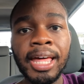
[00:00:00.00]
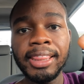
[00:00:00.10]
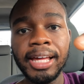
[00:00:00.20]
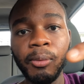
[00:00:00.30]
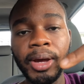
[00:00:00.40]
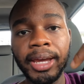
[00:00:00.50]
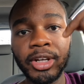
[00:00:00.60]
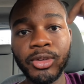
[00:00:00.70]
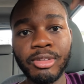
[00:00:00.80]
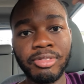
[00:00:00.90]
that way i
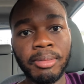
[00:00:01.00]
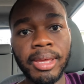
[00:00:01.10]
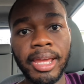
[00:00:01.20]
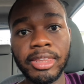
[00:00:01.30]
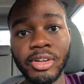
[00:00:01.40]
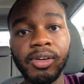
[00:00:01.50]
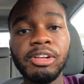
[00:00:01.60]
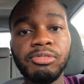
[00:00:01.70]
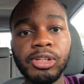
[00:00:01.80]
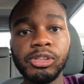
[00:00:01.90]
can know if i'm making the
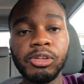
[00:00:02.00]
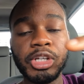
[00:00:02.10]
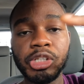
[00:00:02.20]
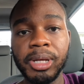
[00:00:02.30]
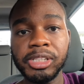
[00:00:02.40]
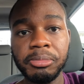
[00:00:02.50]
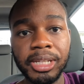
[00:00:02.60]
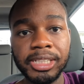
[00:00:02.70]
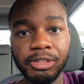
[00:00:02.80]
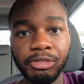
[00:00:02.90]
right videos or if i should make
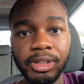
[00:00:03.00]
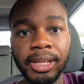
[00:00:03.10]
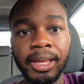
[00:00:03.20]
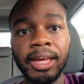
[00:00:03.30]
something different